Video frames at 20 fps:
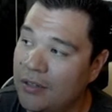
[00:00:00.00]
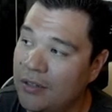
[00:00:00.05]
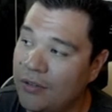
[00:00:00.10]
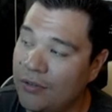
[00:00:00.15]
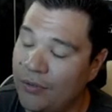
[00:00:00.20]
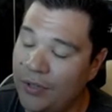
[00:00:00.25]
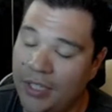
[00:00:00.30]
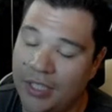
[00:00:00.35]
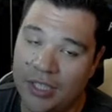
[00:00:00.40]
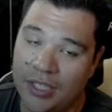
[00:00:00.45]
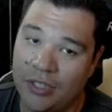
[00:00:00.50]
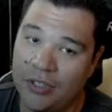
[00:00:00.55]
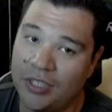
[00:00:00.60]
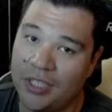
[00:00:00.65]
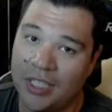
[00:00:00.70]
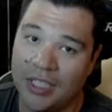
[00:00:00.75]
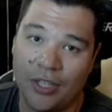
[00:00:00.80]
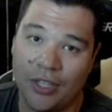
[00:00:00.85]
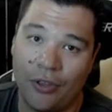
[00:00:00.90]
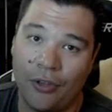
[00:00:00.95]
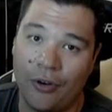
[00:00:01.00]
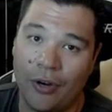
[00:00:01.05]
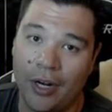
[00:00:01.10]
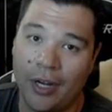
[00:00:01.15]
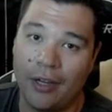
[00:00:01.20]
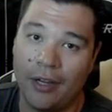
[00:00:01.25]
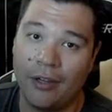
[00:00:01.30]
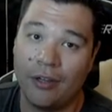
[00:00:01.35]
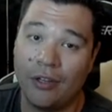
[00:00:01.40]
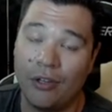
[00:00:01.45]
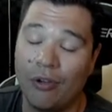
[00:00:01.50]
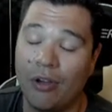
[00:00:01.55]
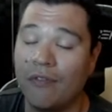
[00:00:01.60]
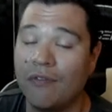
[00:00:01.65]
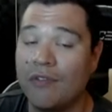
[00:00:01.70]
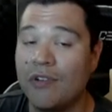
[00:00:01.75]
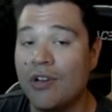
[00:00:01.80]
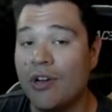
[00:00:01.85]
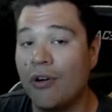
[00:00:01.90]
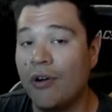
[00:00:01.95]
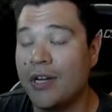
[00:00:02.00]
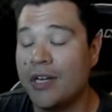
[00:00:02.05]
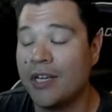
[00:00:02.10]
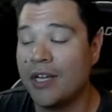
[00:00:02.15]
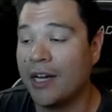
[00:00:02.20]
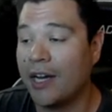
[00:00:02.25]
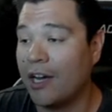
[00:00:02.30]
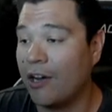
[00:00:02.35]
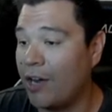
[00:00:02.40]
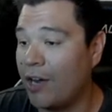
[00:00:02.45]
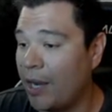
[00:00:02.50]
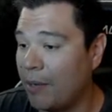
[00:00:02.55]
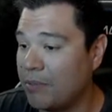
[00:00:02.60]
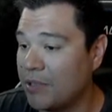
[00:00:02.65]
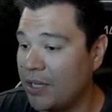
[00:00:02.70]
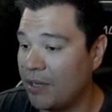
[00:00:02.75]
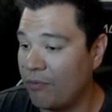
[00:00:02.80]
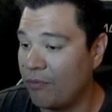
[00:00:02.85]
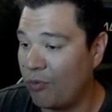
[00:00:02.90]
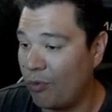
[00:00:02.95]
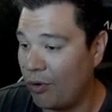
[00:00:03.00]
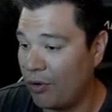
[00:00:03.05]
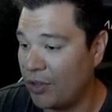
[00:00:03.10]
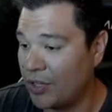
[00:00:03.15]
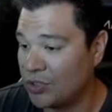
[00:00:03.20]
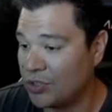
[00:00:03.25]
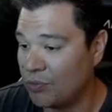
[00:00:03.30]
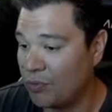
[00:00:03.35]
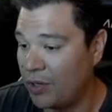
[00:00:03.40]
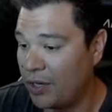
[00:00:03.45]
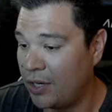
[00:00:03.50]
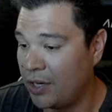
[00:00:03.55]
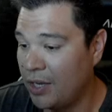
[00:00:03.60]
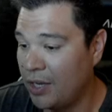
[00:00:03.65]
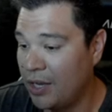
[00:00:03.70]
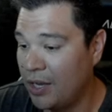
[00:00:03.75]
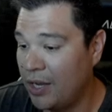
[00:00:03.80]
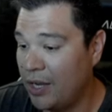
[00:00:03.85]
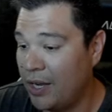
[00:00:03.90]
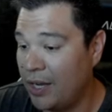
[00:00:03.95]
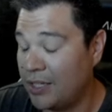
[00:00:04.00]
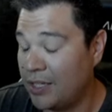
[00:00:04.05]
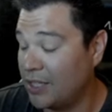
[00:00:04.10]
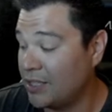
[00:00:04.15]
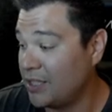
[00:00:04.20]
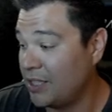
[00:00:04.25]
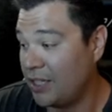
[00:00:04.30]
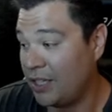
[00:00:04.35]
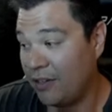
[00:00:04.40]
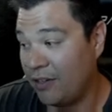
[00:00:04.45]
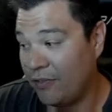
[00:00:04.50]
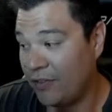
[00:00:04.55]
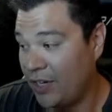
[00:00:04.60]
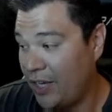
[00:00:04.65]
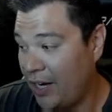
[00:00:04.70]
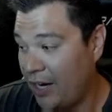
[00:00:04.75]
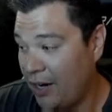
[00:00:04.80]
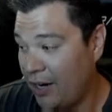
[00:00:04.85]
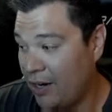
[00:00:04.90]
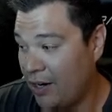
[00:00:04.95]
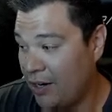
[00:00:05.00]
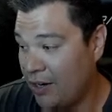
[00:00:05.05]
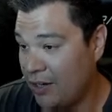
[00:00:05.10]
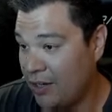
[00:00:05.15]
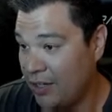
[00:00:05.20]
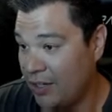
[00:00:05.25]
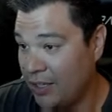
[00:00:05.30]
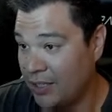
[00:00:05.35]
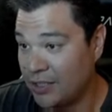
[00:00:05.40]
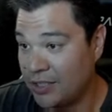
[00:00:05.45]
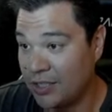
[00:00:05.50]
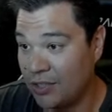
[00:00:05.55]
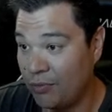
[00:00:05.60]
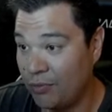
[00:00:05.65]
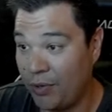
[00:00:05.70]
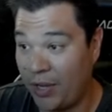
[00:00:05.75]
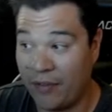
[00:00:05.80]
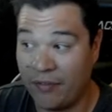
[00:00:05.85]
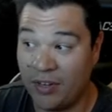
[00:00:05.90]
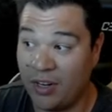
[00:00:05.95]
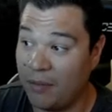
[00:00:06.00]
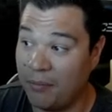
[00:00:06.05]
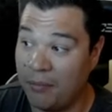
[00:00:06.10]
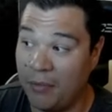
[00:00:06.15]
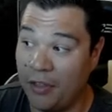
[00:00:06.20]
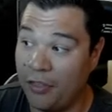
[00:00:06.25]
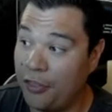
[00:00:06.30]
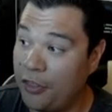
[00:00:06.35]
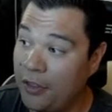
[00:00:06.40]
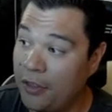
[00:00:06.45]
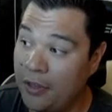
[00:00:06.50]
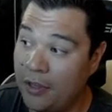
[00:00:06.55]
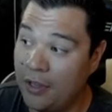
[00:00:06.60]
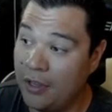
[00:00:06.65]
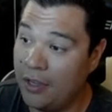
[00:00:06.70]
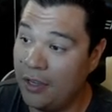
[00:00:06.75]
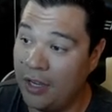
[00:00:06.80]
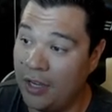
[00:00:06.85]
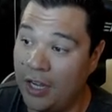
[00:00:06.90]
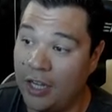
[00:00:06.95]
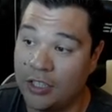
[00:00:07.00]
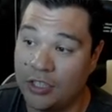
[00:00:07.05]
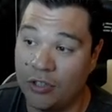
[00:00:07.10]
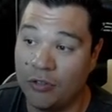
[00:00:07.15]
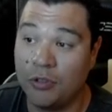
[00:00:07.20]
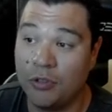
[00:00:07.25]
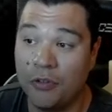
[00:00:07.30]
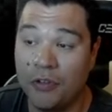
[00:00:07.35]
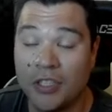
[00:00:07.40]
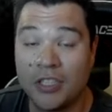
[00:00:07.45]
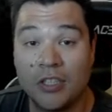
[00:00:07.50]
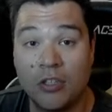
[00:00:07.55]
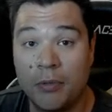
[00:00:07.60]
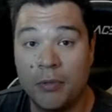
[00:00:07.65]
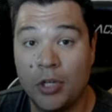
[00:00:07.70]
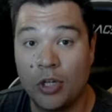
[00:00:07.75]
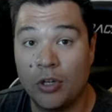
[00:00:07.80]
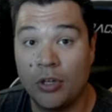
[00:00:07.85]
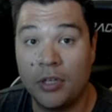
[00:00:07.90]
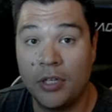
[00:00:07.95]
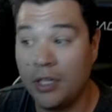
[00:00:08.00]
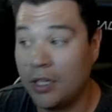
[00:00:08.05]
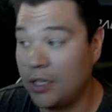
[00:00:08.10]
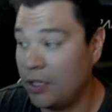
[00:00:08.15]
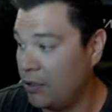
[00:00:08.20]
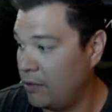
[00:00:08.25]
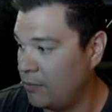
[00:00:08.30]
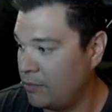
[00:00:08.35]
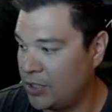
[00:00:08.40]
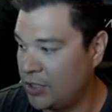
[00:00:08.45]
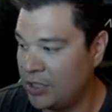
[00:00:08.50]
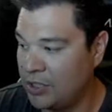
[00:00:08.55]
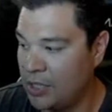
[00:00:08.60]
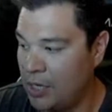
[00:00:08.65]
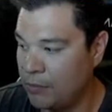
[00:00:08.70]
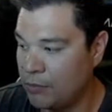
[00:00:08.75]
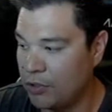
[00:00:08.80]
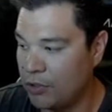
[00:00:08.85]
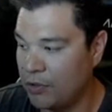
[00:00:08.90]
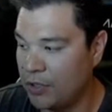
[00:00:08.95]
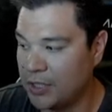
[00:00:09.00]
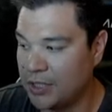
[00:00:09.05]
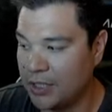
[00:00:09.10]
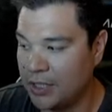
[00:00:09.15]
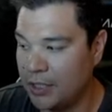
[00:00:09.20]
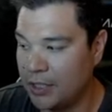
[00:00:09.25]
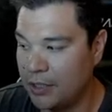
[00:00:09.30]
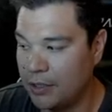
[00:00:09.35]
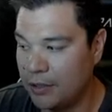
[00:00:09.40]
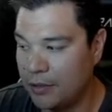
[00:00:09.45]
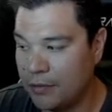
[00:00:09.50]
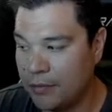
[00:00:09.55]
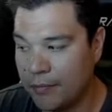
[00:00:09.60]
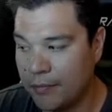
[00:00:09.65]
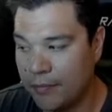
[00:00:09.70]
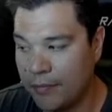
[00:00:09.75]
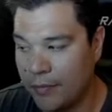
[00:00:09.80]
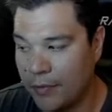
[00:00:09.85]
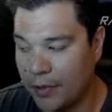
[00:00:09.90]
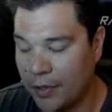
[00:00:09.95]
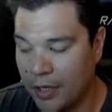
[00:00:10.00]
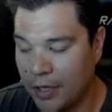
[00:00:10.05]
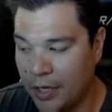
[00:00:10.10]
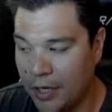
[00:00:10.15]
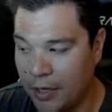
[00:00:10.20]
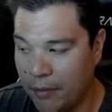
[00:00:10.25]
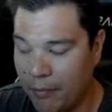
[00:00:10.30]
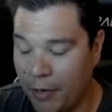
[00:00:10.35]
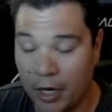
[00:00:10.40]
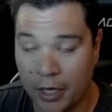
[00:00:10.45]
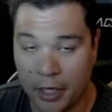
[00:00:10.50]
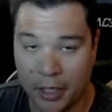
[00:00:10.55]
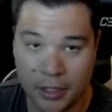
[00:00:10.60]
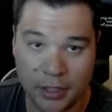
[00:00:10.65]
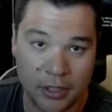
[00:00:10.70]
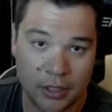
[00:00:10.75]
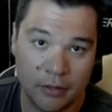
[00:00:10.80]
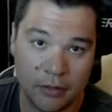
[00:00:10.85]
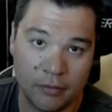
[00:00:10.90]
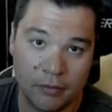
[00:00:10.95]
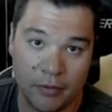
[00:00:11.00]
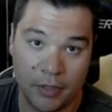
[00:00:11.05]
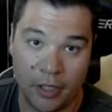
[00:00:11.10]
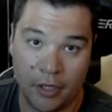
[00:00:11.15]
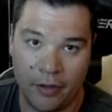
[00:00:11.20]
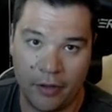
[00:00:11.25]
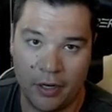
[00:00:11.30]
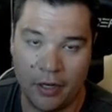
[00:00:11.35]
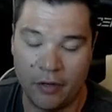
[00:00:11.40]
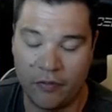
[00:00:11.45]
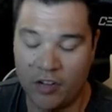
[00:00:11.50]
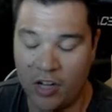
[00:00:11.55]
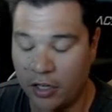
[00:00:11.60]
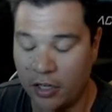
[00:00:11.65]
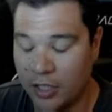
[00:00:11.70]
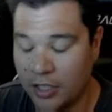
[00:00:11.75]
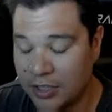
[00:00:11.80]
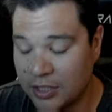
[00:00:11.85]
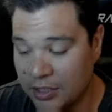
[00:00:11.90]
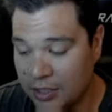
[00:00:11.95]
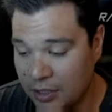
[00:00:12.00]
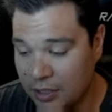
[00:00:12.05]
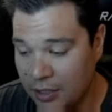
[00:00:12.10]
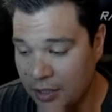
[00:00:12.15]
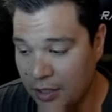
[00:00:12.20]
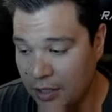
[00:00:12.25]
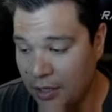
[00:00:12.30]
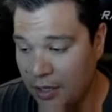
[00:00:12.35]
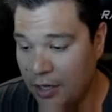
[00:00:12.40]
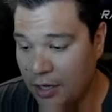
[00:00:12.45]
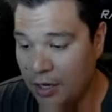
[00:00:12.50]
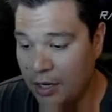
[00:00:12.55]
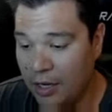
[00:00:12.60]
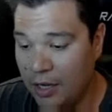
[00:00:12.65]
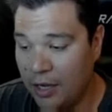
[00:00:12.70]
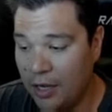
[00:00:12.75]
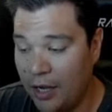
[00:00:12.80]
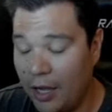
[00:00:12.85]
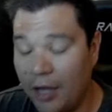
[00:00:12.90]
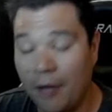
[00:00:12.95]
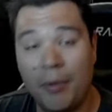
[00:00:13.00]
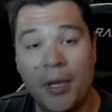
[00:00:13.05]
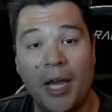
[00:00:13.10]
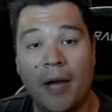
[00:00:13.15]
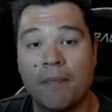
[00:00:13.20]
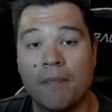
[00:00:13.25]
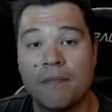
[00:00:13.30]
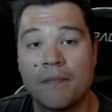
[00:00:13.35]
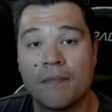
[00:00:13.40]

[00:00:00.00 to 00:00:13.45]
Re:Zero Season 3, you have no idea how hyped I am for this one. It doesn't even air until we have another month. So I'm doing this a little bit early. I'm doing this in August, near the end of August. But yeah,